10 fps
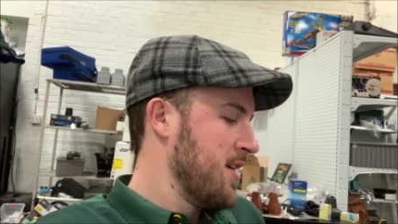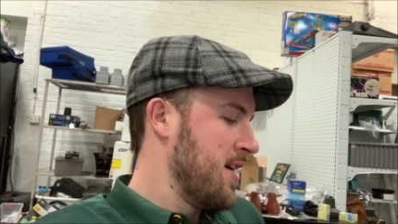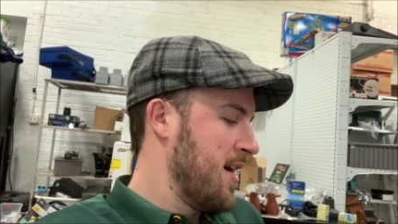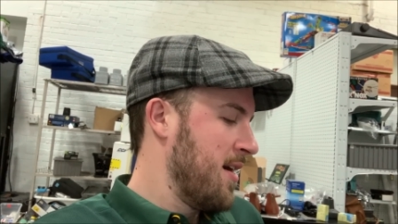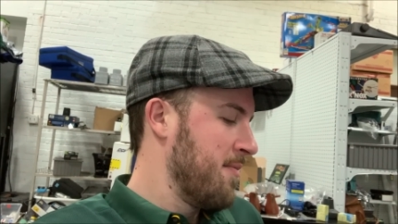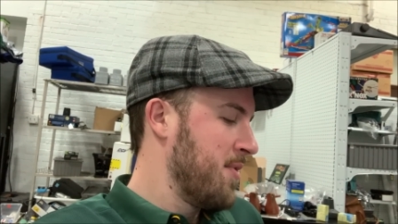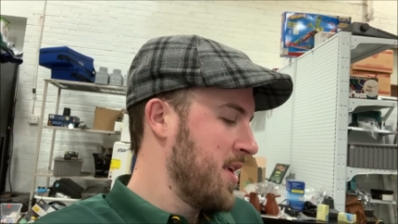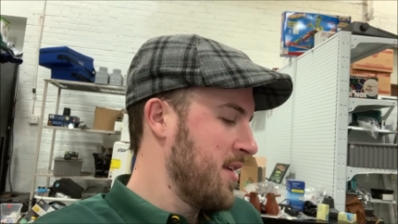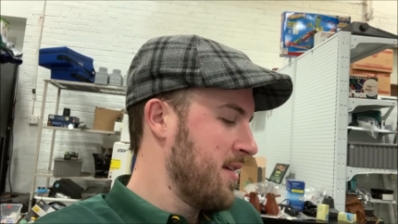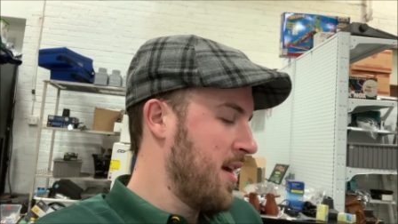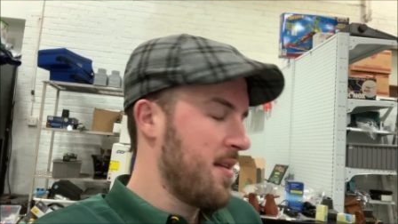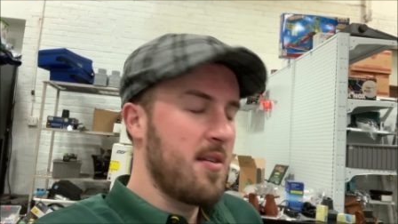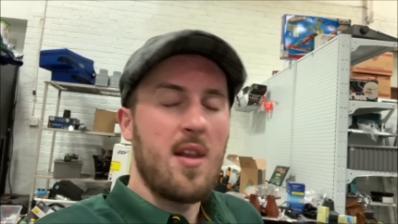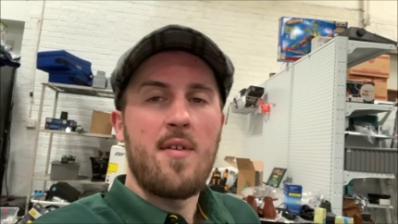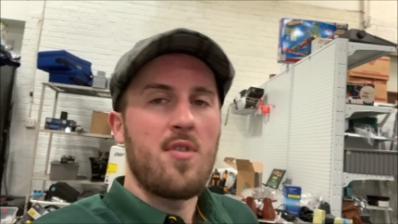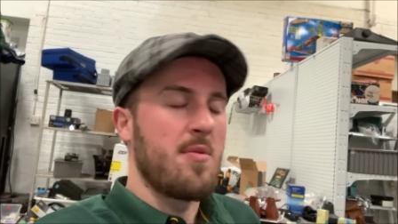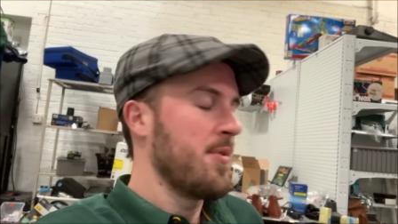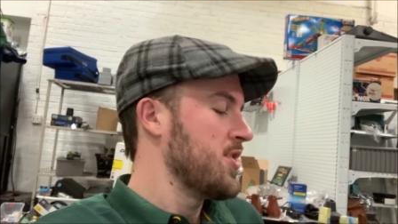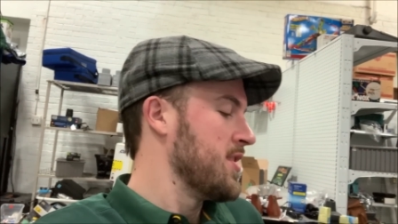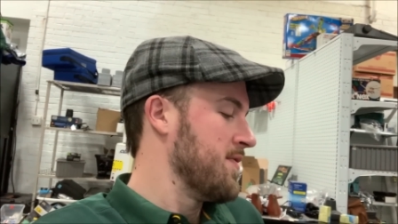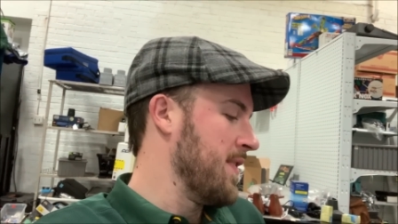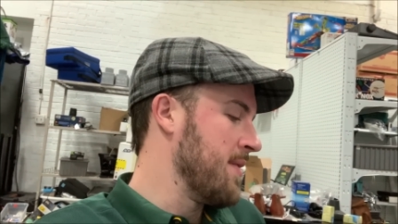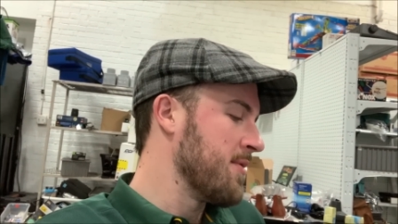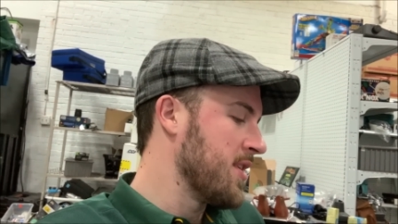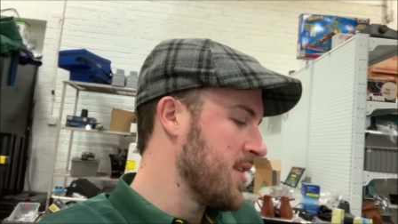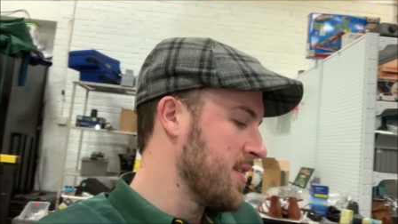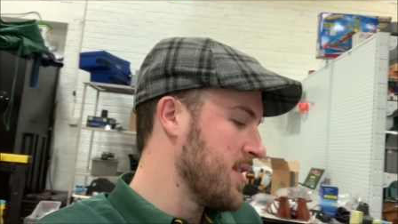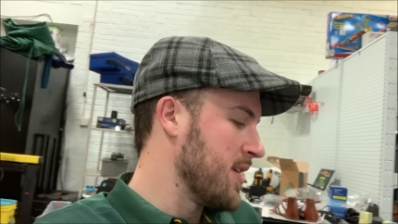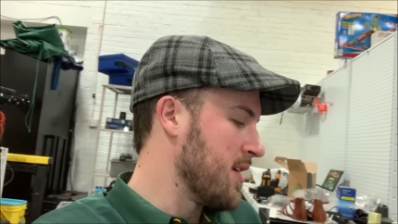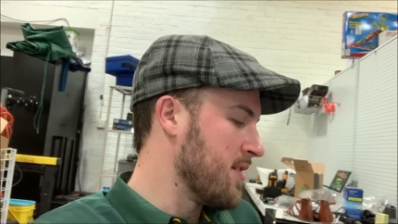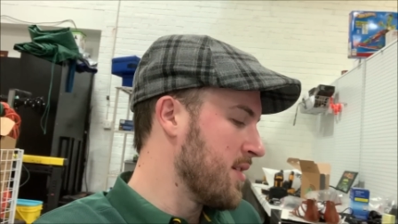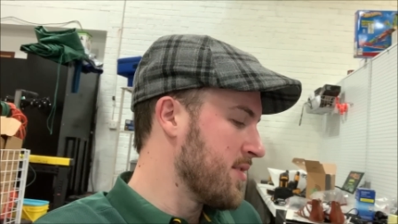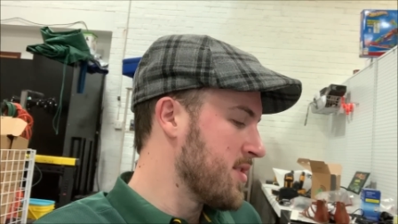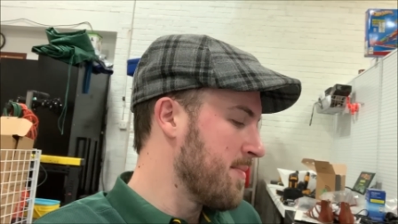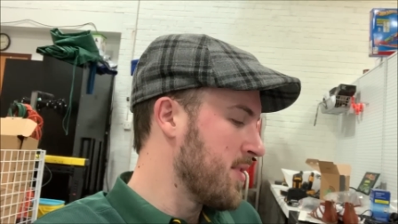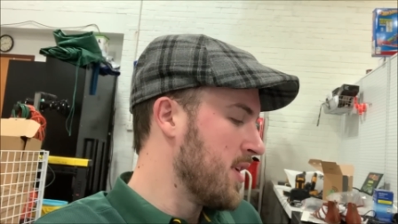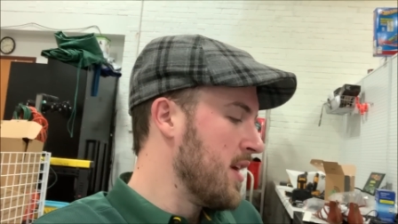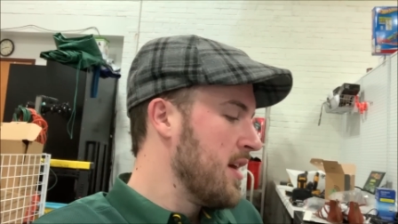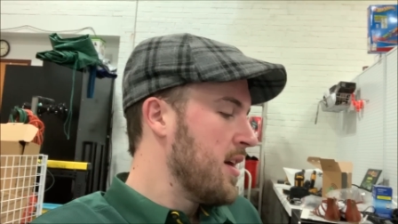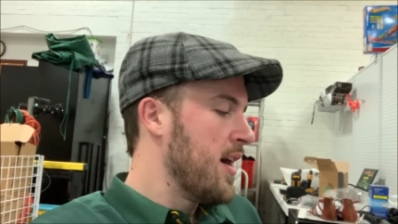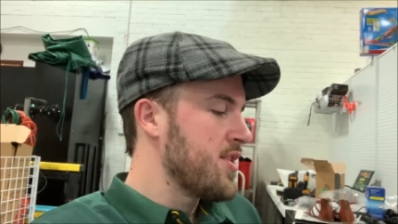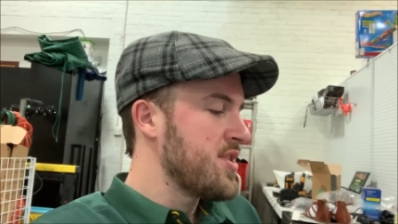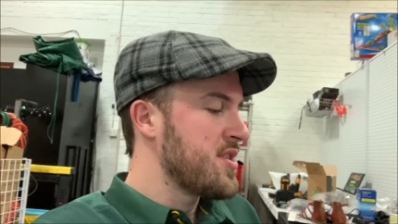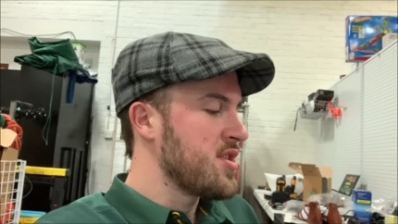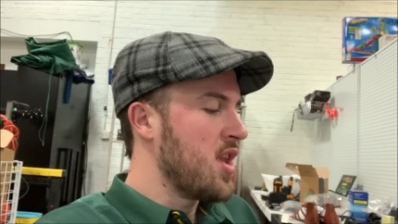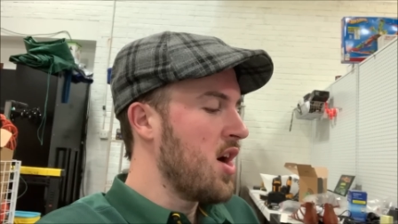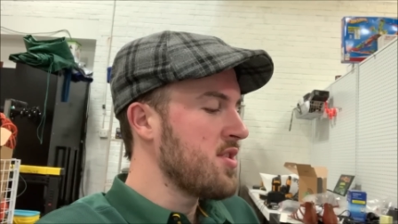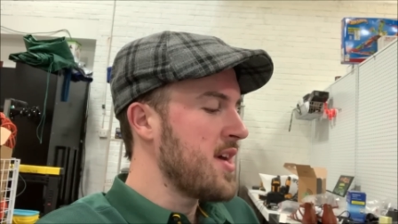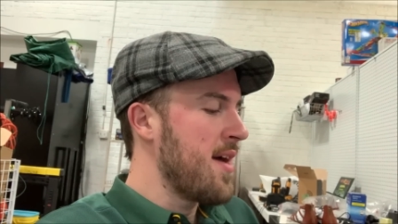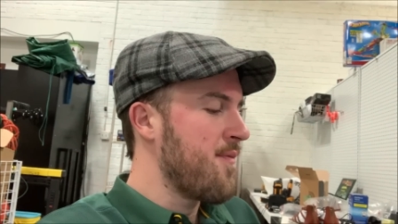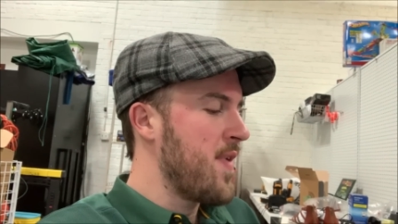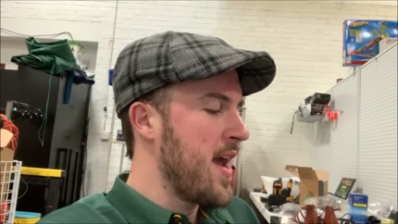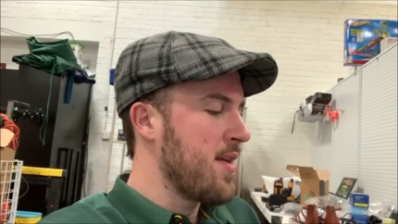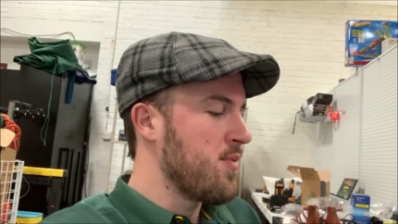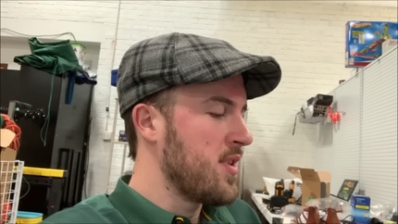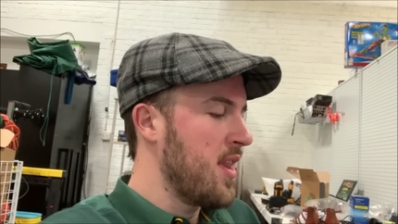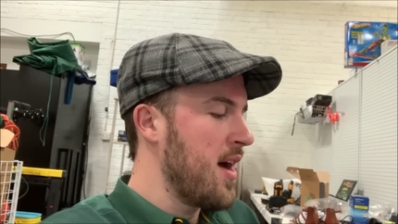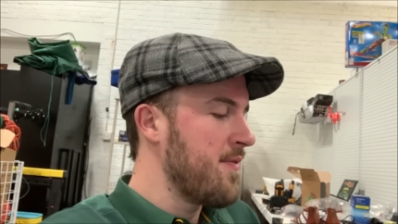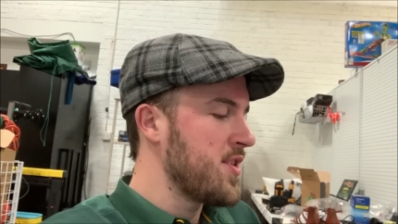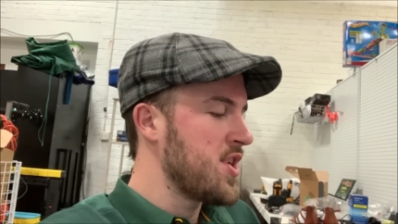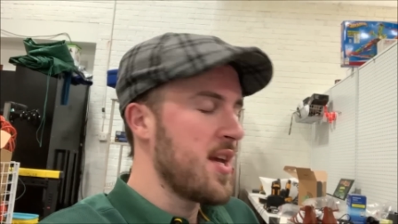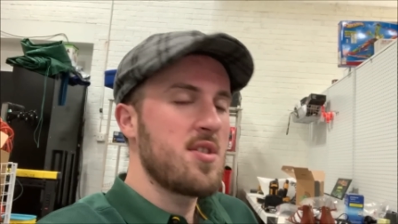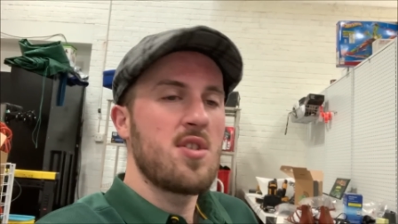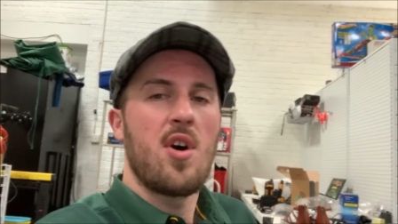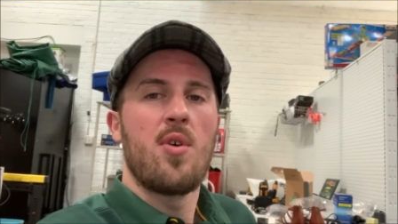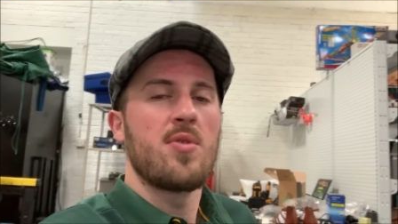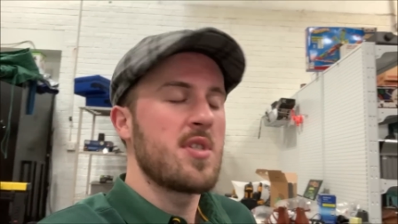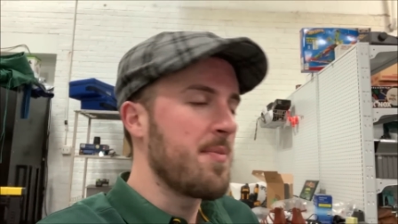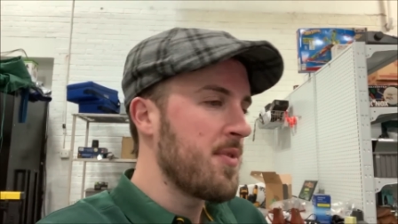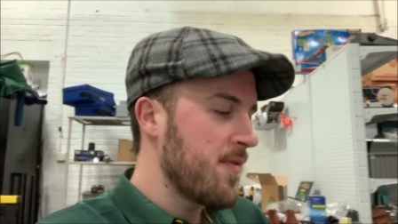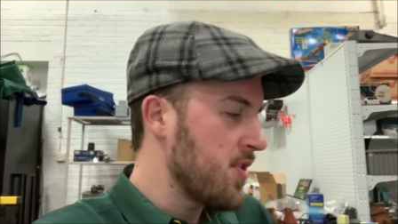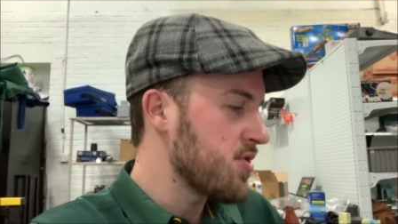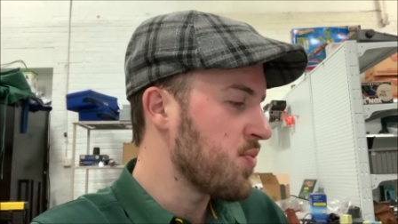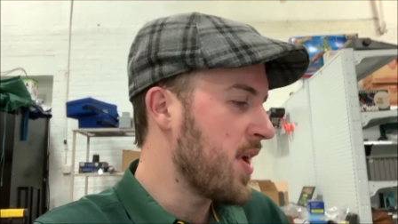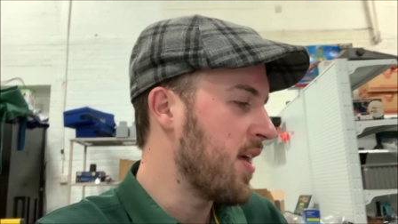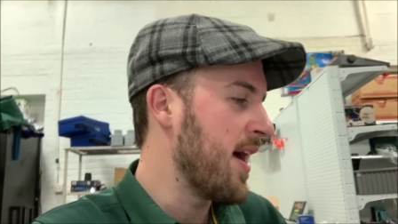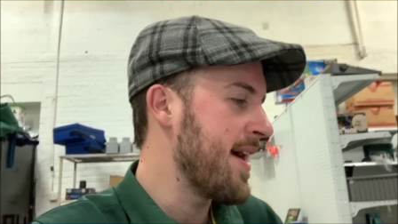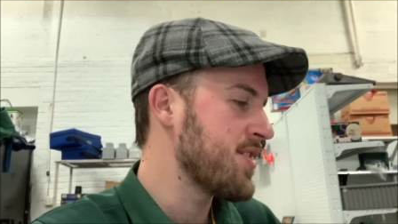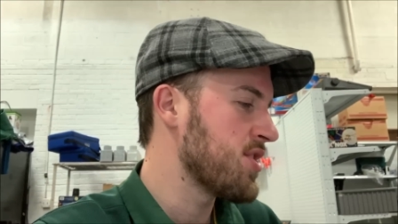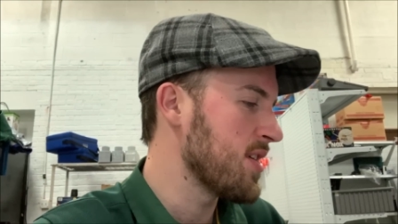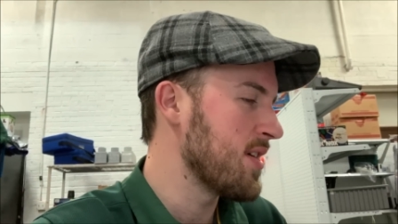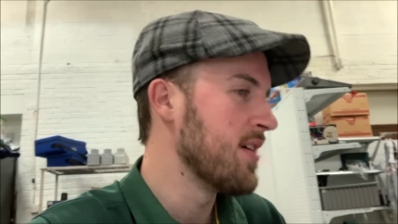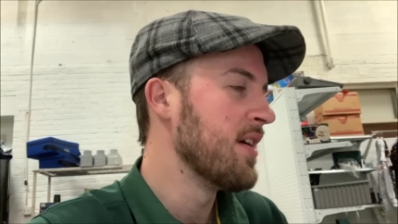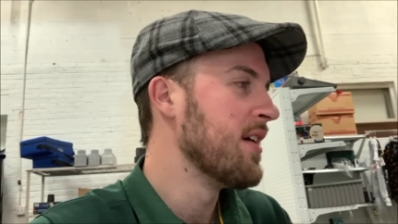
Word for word: Uh, but eh, you never know. Maybe she has family here in the area or something. Uh, she says, longtime fan. Would love a chance to own something of yours. Well, Ashley,